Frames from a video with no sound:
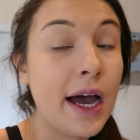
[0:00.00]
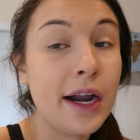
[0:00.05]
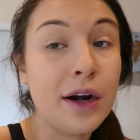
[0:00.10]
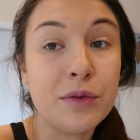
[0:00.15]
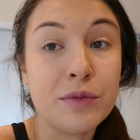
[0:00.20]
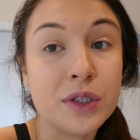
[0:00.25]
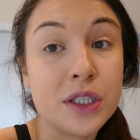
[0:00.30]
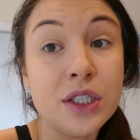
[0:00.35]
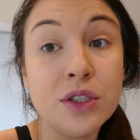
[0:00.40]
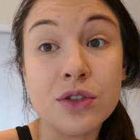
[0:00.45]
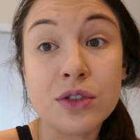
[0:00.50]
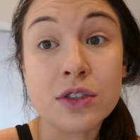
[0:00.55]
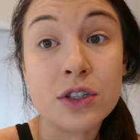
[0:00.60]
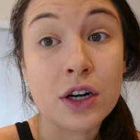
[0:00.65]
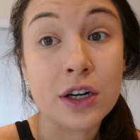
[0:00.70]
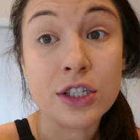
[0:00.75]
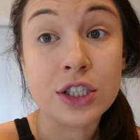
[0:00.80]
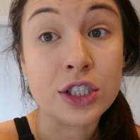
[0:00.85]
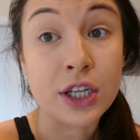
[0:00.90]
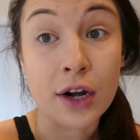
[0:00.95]
I don't really use
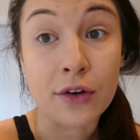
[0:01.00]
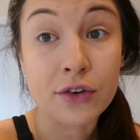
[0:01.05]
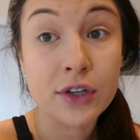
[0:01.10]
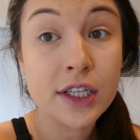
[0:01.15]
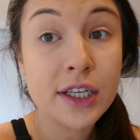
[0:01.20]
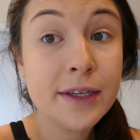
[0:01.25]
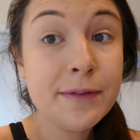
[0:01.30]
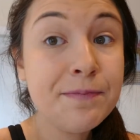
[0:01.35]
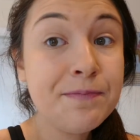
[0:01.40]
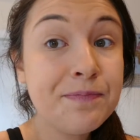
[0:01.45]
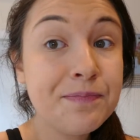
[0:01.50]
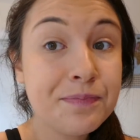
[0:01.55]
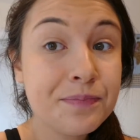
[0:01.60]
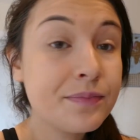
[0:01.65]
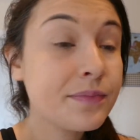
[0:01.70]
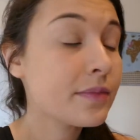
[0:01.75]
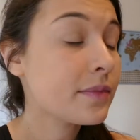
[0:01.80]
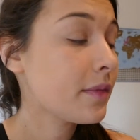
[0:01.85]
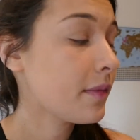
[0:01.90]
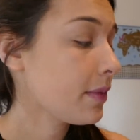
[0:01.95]
straws generally,
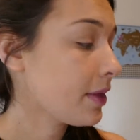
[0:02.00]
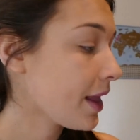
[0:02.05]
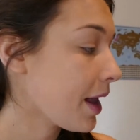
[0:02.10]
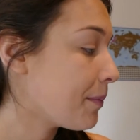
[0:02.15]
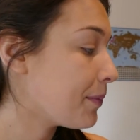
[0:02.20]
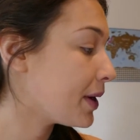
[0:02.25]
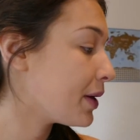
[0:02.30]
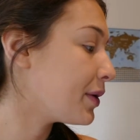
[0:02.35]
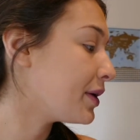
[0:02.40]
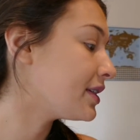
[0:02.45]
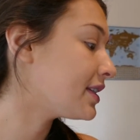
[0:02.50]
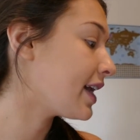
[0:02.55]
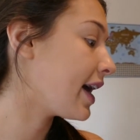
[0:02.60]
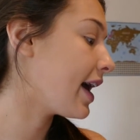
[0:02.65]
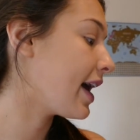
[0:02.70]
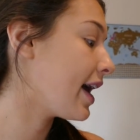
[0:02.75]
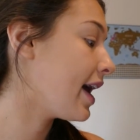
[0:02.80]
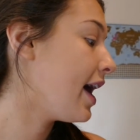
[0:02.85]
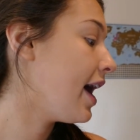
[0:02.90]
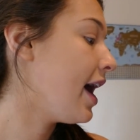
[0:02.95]
but I will
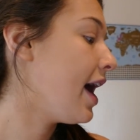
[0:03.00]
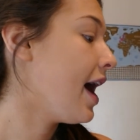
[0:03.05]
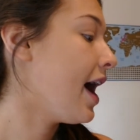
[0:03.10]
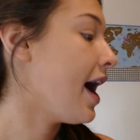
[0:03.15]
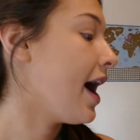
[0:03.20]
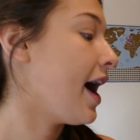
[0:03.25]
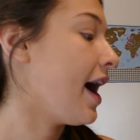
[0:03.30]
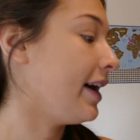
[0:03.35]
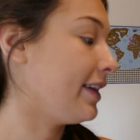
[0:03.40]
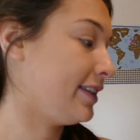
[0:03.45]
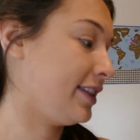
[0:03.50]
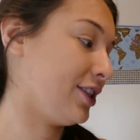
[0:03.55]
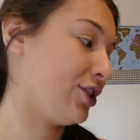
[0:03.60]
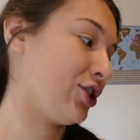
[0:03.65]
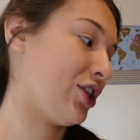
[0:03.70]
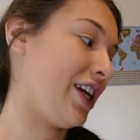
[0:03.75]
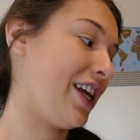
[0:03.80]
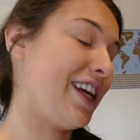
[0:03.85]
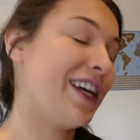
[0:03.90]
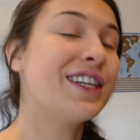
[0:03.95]
say, I think
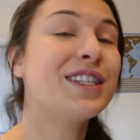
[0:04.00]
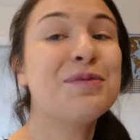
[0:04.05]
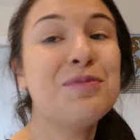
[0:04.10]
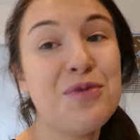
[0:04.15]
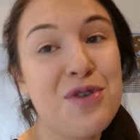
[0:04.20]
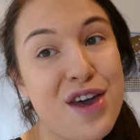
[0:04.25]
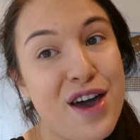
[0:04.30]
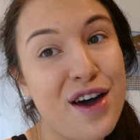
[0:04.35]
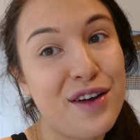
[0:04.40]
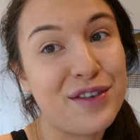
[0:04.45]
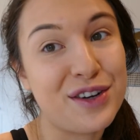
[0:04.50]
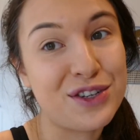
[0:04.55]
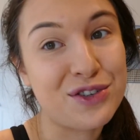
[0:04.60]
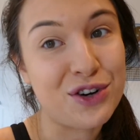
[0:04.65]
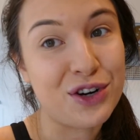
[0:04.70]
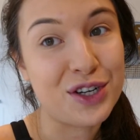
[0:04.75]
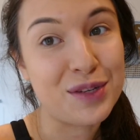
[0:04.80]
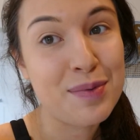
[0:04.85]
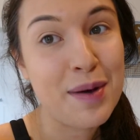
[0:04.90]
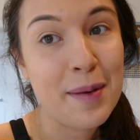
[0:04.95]
drinking a smoothie out of a
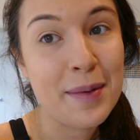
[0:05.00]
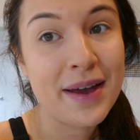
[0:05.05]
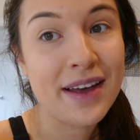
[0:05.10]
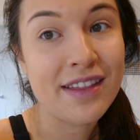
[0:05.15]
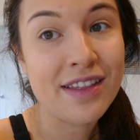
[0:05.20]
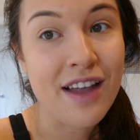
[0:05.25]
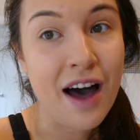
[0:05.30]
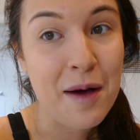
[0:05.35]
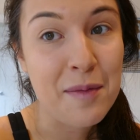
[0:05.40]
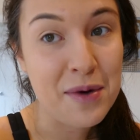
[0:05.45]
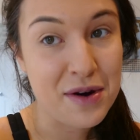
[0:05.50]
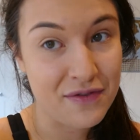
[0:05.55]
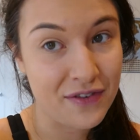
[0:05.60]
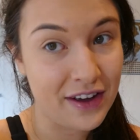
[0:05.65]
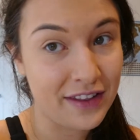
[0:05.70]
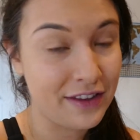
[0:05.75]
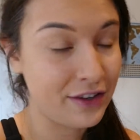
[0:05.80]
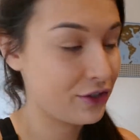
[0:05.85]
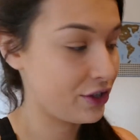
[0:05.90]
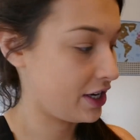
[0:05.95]
straw is probably a lot more
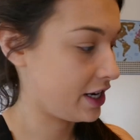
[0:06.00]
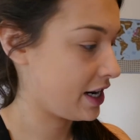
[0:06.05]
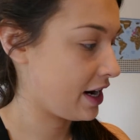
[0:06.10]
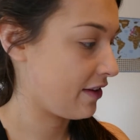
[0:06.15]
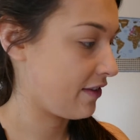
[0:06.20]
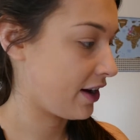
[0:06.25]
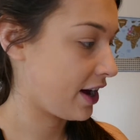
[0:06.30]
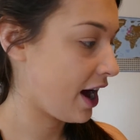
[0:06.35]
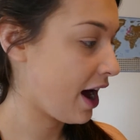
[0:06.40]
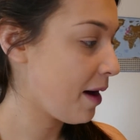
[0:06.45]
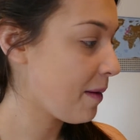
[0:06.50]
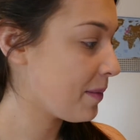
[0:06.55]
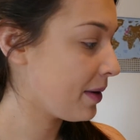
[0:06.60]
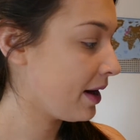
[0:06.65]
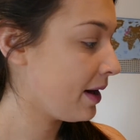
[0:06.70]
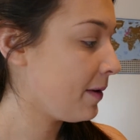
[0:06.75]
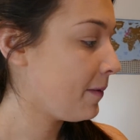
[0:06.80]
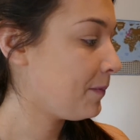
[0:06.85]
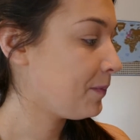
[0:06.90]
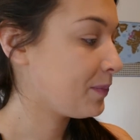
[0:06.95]
fun than drinking out of a
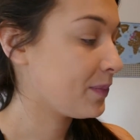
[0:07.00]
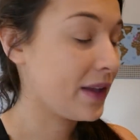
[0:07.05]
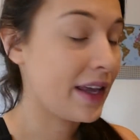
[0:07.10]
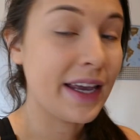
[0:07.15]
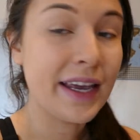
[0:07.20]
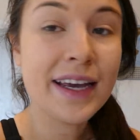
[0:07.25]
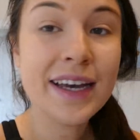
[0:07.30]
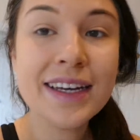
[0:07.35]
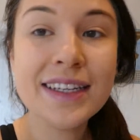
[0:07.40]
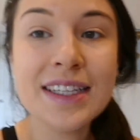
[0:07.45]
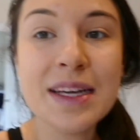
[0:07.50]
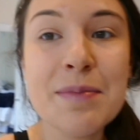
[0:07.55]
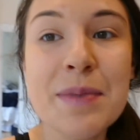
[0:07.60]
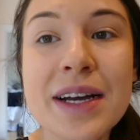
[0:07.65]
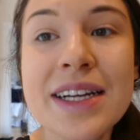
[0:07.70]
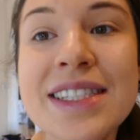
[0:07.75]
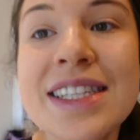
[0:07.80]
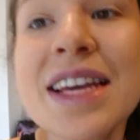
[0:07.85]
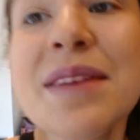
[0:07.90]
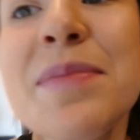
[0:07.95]
cup, and it
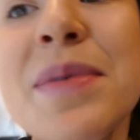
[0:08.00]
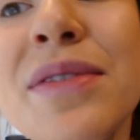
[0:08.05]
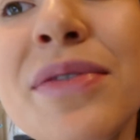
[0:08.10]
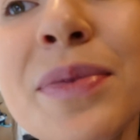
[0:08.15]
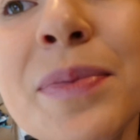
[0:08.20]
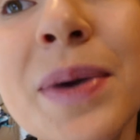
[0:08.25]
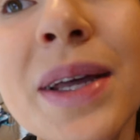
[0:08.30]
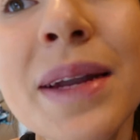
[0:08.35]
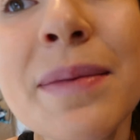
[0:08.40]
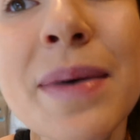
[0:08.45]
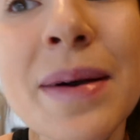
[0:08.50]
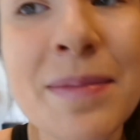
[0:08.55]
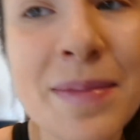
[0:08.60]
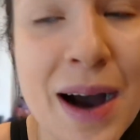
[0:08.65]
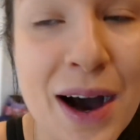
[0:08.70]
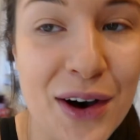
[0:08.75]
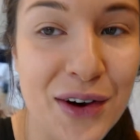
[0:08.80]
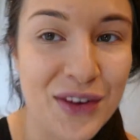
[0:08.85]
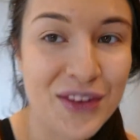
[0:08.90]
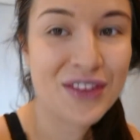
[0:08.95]
might save me from getting my
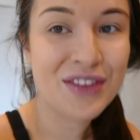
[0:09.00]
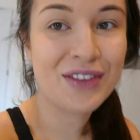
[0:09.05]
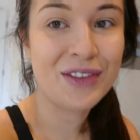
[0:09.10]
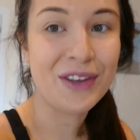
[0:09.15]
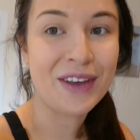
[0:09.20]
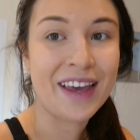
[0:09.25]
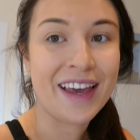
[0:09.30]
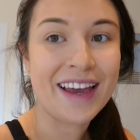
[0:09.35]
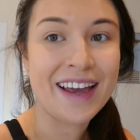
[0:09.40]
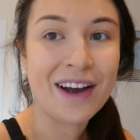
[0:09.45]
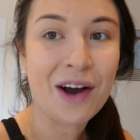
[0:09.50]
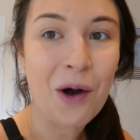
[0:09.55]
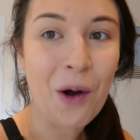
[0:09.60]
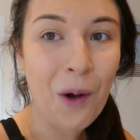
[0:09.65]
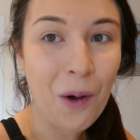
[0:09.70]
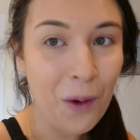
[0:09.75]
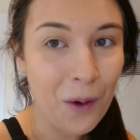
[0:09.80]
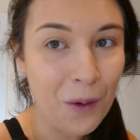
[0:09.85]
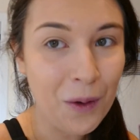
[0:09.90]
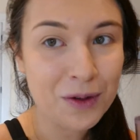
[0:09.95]
mouth looking
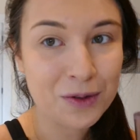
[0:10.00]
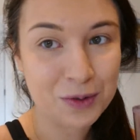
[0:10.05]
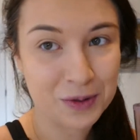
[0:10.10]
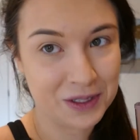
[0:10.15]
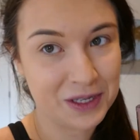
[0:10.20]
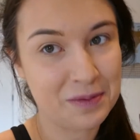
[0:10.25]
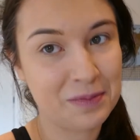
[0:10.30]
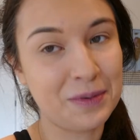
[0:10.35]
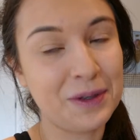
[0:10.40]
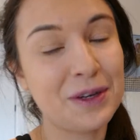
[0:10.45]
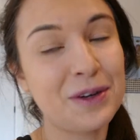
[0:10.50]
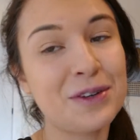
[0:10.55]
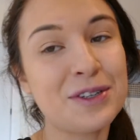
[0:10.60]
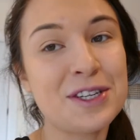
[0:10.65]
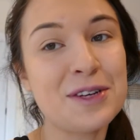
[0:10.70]
all sorts of blue.